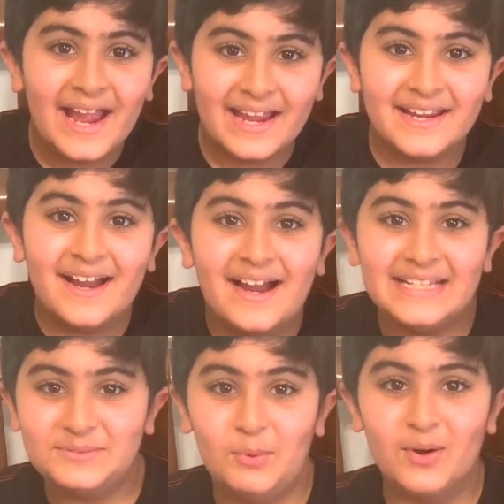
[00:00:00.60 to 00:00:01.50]
Hey
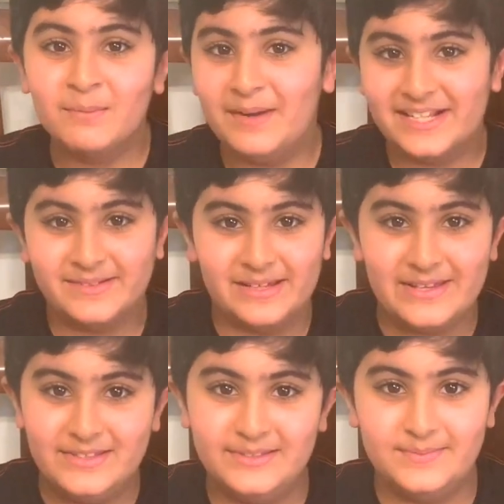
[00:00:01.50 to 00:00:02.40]
guys, welcome back to my
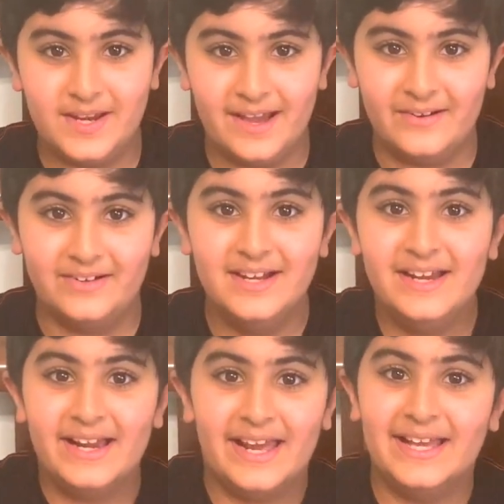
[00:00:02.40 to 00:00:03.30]
YouTube channel
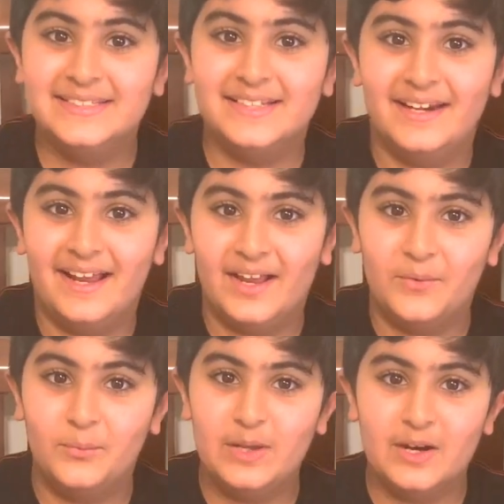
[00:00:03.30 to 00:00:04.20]
and
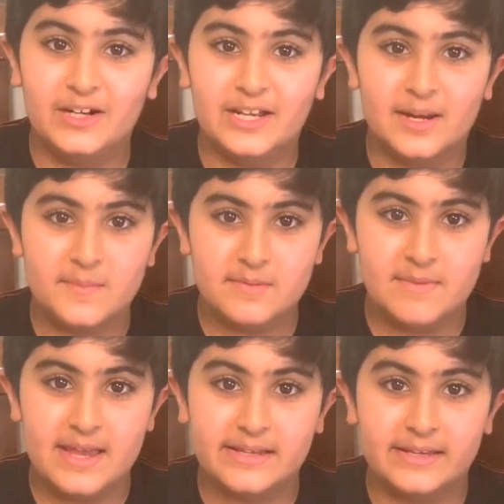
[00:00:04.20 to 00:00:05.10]
today we are going to be
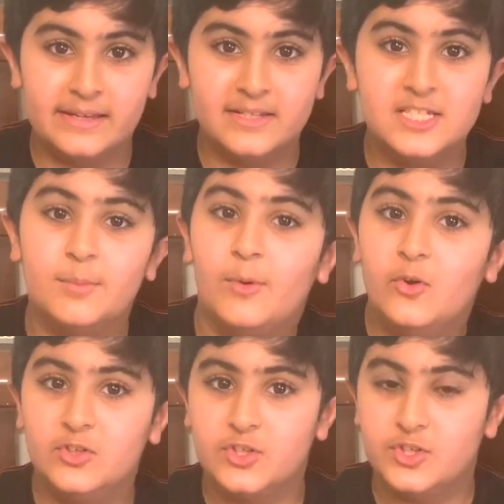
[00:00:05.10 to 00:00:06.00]
making
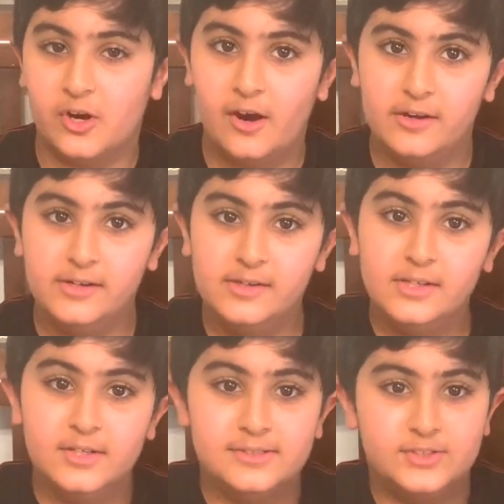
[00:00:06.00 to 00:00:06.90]
samosa chaat.
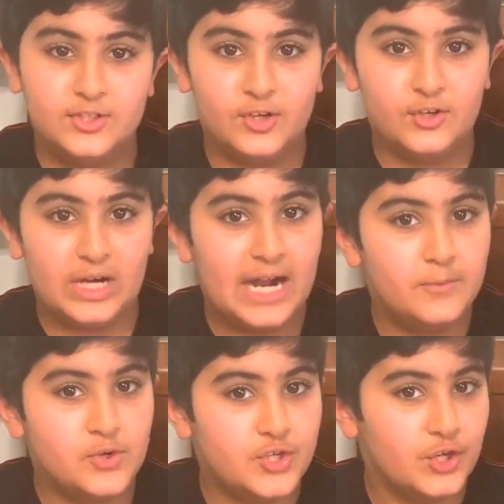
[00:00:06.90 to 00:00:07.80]
So I
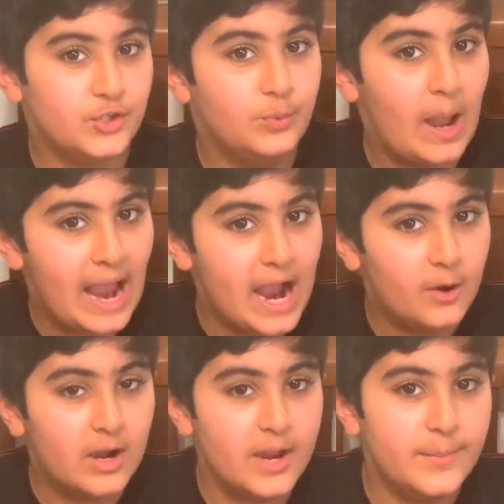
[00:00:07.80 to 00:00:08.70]
will show you
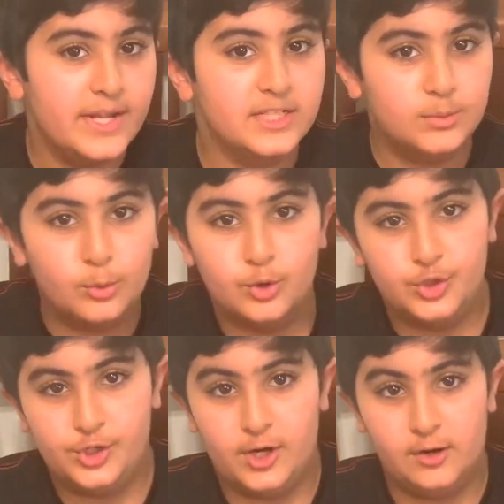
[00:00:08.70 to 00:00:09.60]
how I make
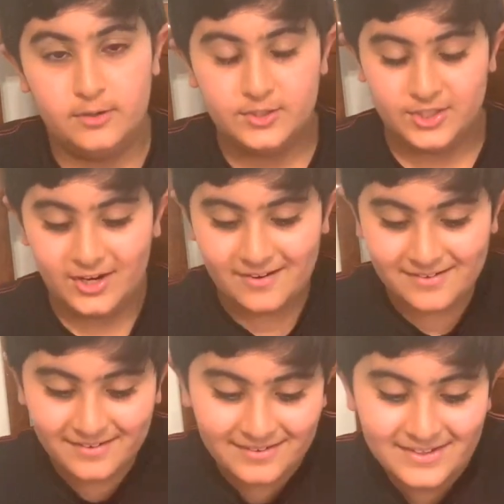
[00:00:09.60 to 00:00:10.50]
samosa chaat.
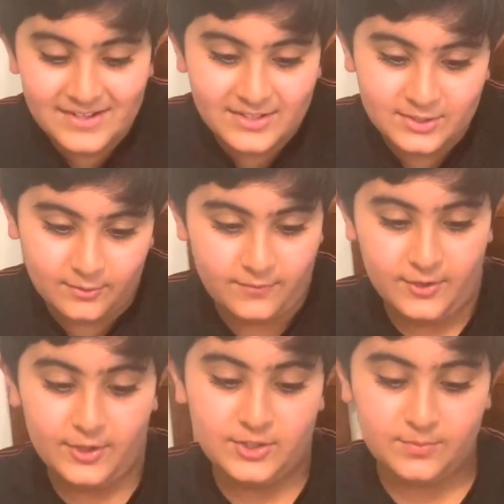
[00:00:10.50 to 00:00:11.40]
So
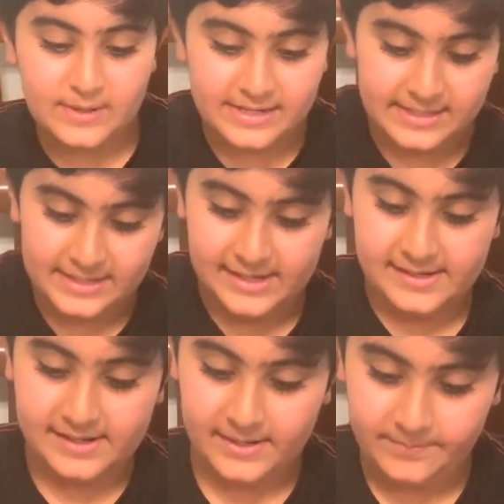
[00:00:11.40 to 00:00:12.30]
first we
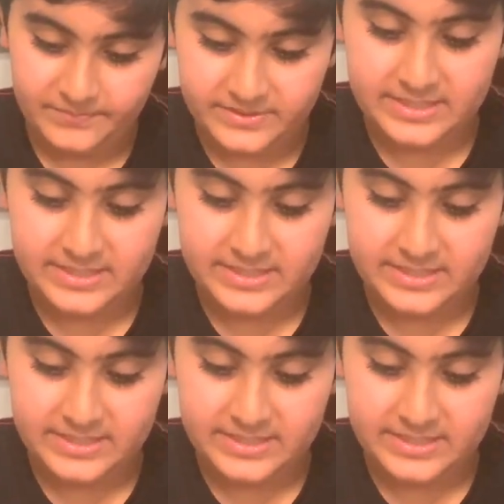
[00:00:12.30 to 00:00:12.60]
need um,